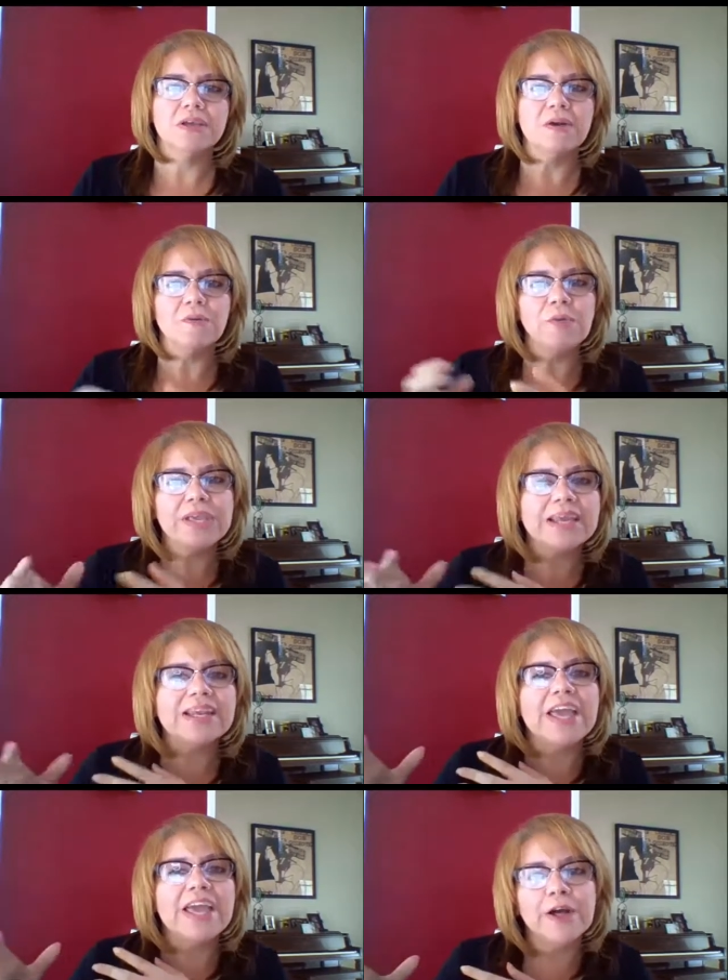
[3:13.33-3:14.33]
we can
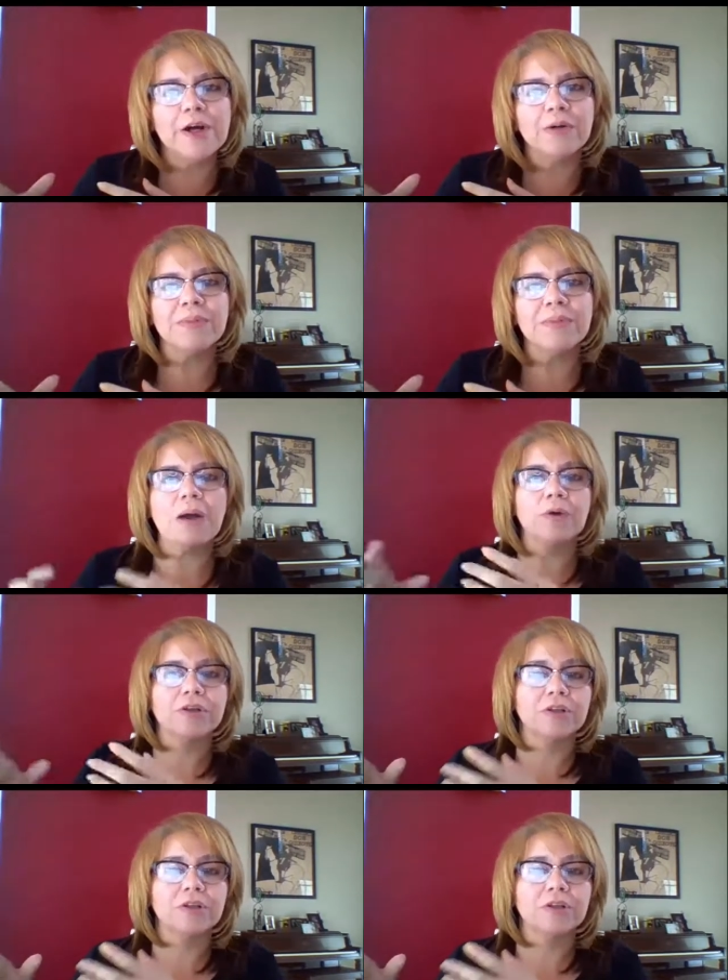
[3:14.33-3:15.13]
help our